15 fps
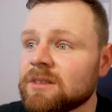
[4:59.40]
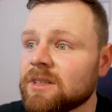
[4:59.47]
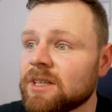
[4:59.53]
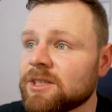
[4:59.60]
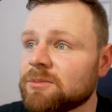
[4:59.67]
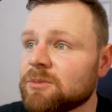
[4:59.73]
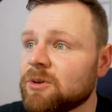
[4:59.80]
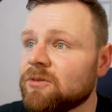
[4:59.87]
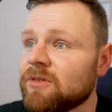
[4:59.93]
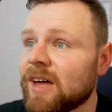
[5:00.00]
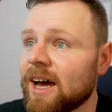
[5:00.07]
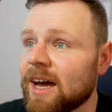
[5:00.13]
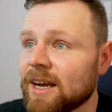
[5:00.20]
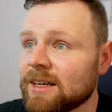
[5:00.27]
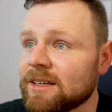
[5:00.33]
Let's move
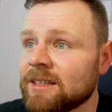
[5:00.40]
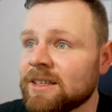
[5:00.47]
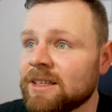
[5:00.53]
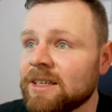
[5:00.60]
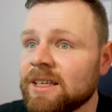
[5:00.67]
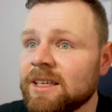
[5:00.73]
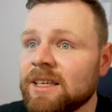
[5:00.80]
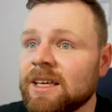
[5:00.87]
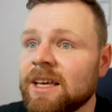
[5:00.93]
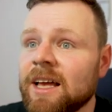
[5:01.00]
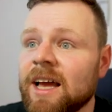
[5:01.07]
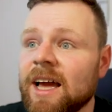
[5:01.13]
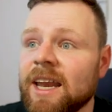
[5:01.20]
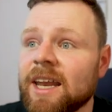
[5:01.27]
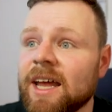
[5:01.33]
that.
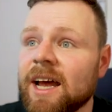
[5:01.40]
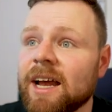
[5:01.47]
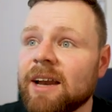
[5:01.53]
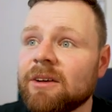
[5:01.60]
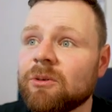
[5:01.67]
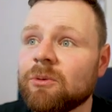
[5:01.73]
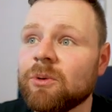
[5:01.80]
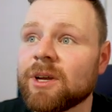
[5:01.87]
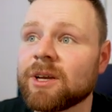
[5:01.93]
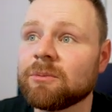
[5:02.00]
And then we